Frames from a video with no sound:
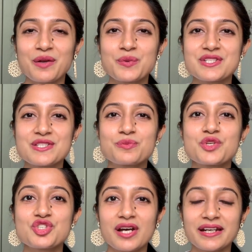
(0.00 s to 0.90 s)
languages
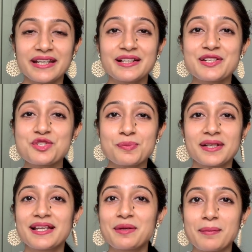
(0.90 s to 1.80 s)
which are English,
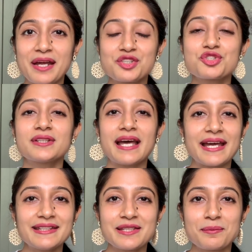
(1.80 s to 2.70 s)
Malay, Mandarin
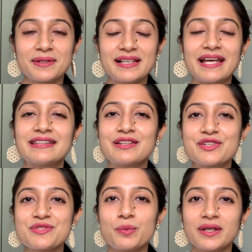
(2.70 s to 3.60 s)
and Tamil, and
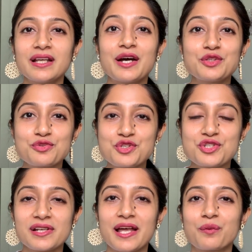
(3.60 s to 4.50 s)
there is one
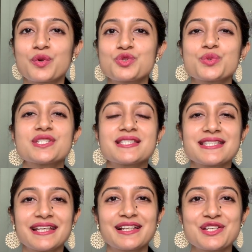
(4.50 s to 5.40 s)
unofficial language which is
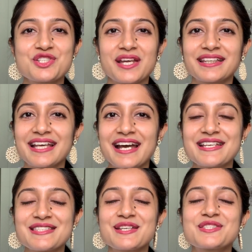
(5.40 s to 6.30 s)
Singlish, and
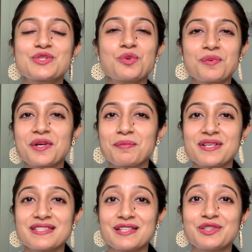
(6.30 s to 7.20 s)
guys, it's super
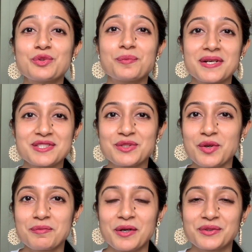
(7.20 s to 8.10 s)
amazing. You must
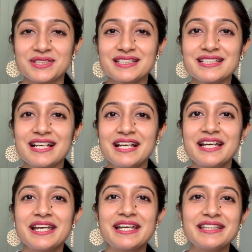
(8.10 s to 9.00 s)
know about it.
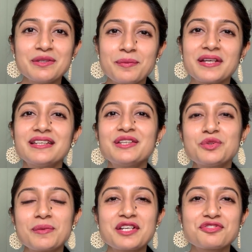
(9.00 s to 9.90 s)
In the beginning,
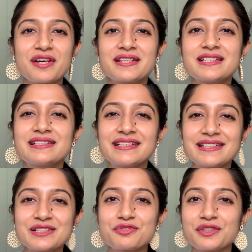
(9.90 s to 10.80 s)
you might find it
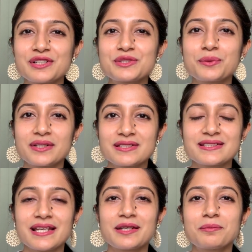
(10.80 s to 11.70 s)
little difficult to
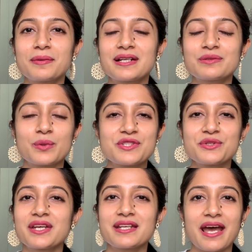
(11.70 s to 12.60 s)
understand, but once
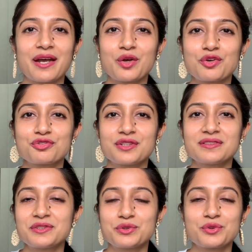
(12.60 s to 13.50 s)
you get a hang of it,
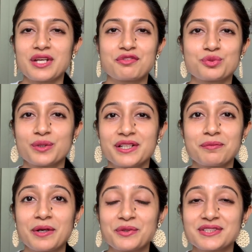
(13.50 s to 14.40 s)
you don't have to worry
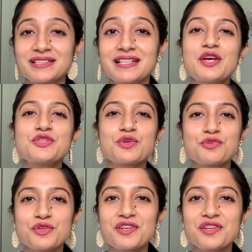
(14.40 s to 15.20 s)
about it. So if